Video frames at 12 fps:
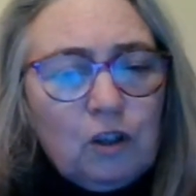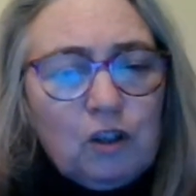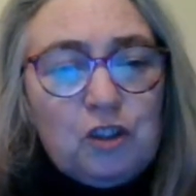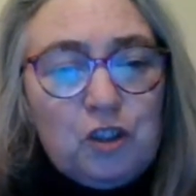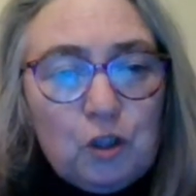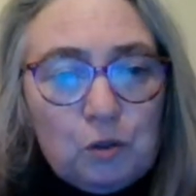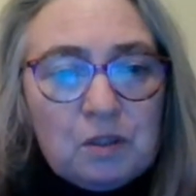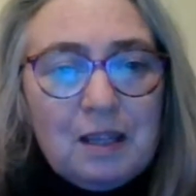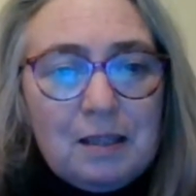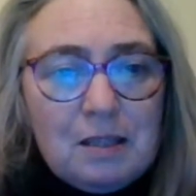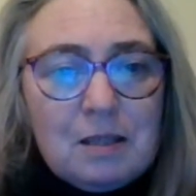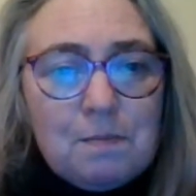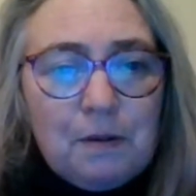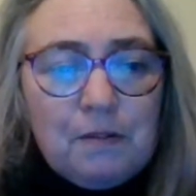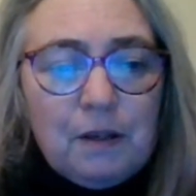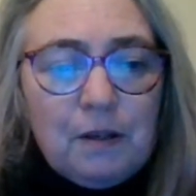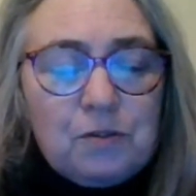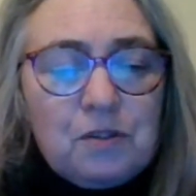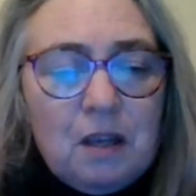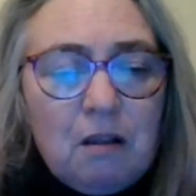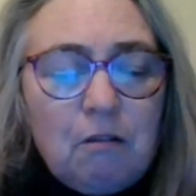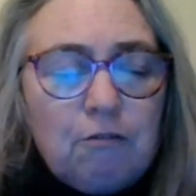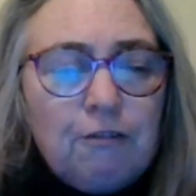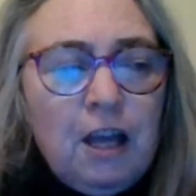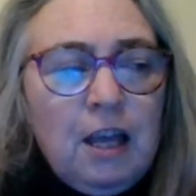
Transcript: because you sense spirit yourself,